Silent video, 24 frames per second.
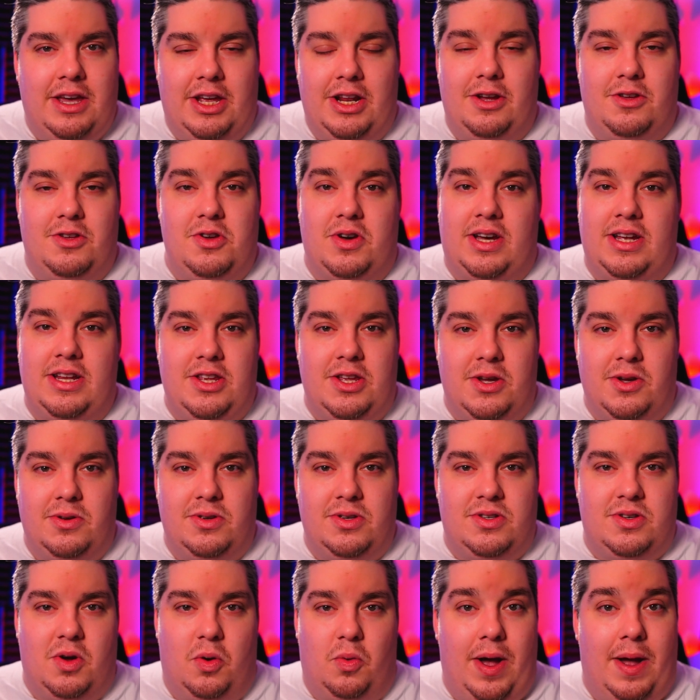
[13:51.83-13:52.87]
You know, you can
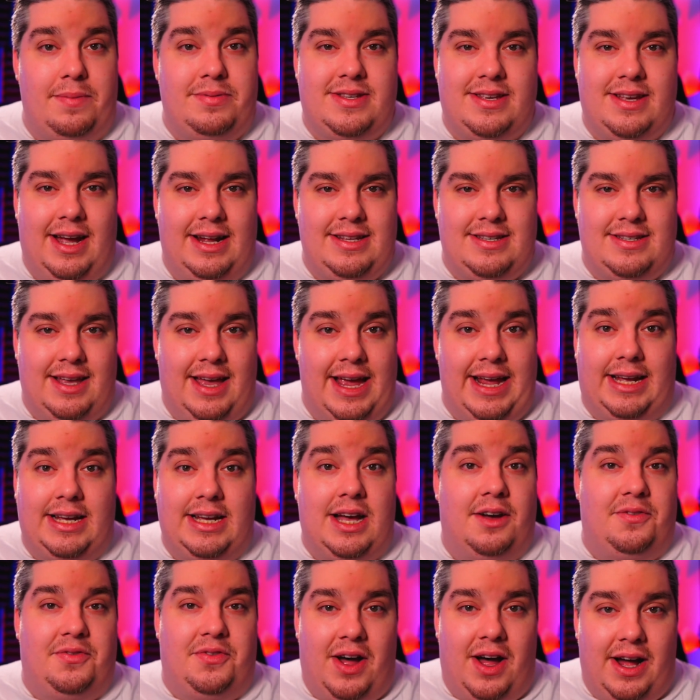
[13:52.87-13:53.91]
use websites like
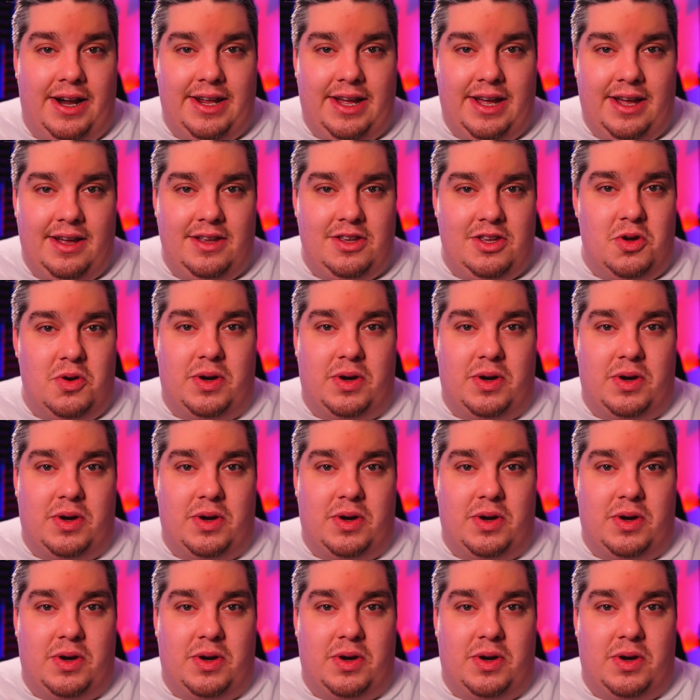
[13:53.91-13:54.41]
Canva,